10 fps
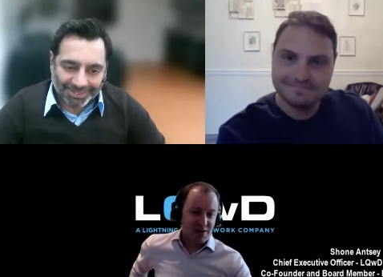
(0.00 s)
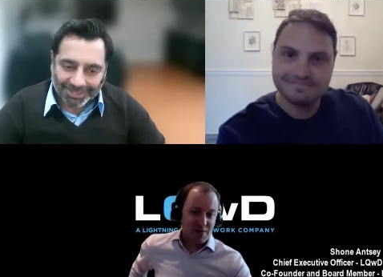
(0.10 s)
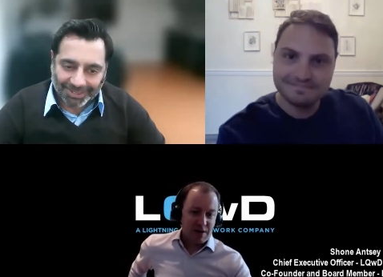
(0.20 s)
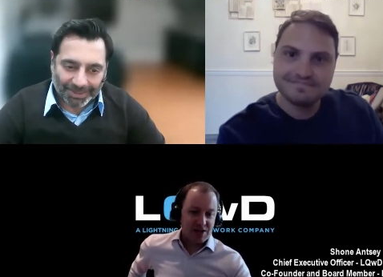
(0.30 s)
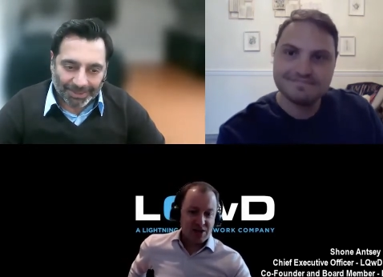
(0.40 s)

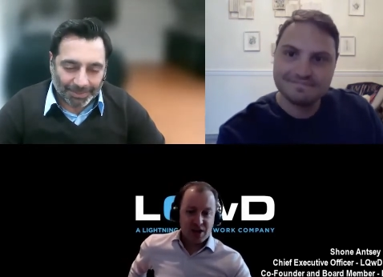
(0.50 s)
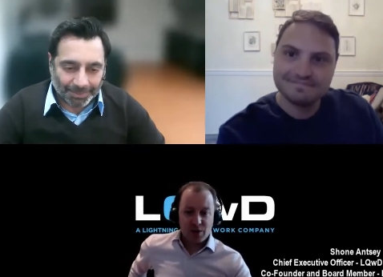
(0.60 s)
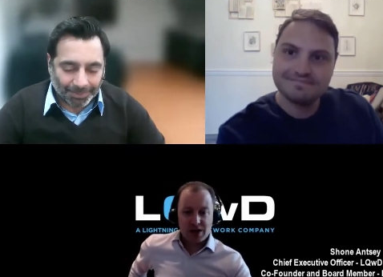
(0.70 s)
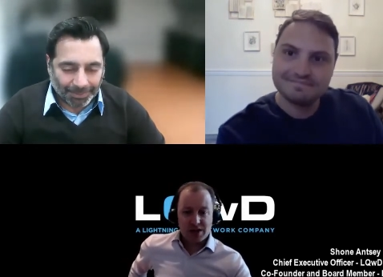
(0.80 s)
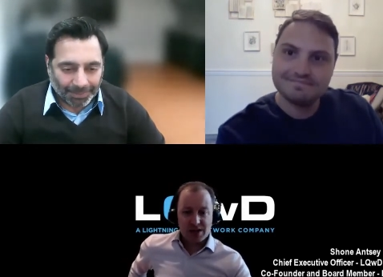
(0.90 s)
Speaker 1: for many
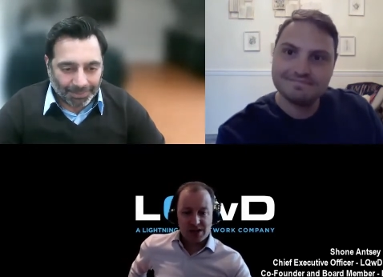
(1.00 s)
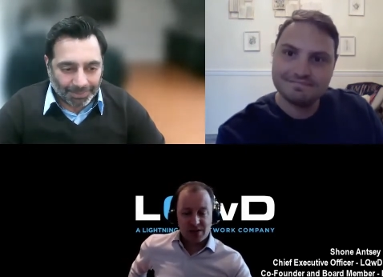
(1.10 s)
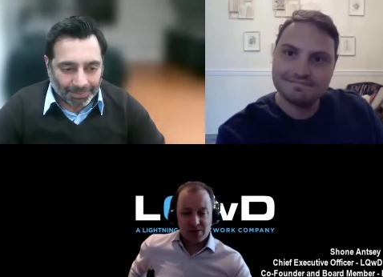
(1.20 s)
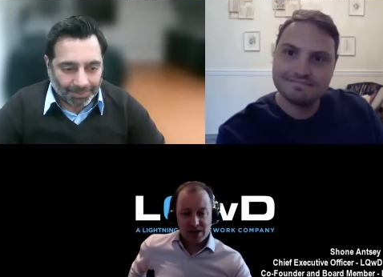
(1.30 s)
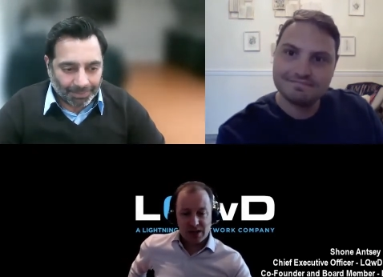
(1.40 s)
generations.
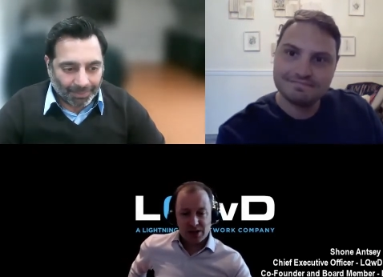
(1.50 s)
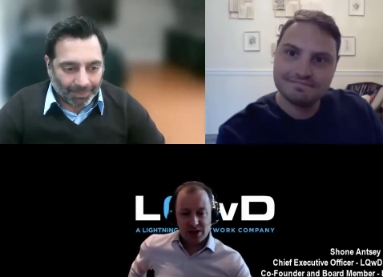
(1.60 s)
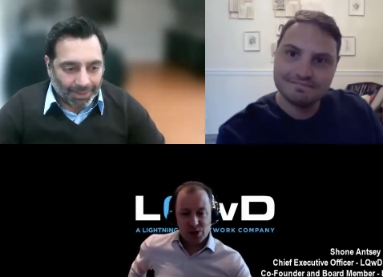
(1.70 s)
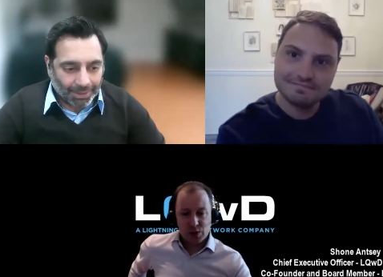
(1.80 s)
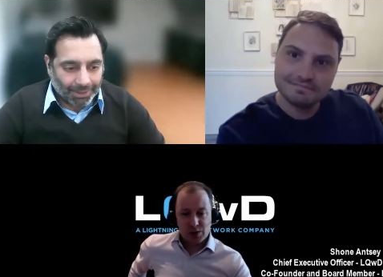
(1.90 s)
So it was an
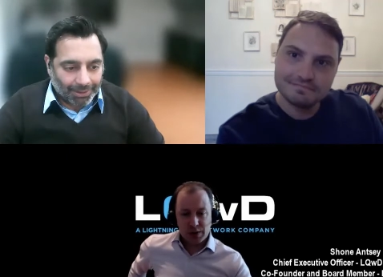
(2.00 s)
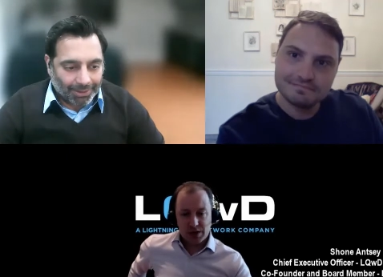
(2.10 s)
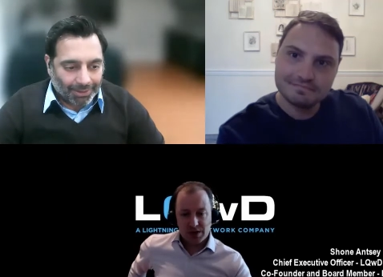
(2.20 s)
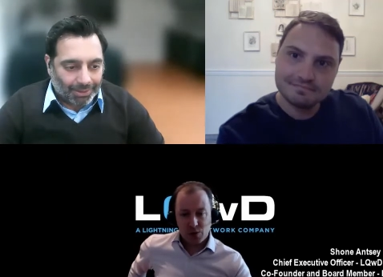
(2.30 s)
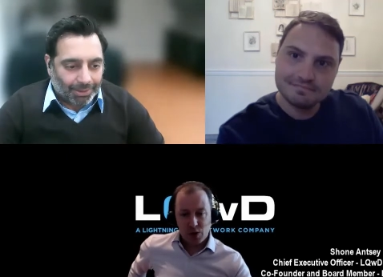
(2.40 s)
unusual
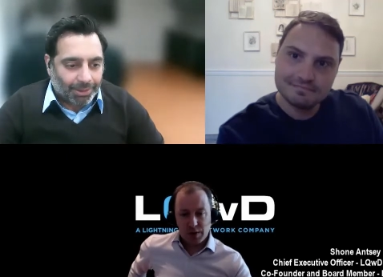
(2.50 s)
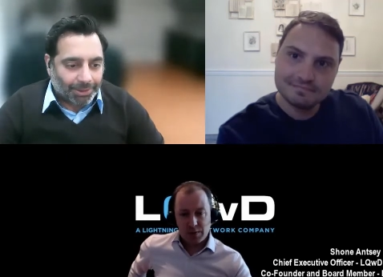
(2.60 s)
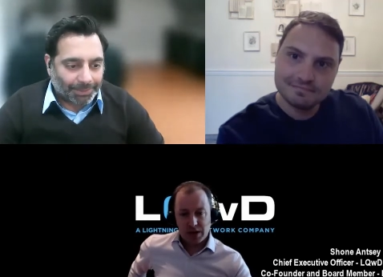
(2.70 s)
experience for me.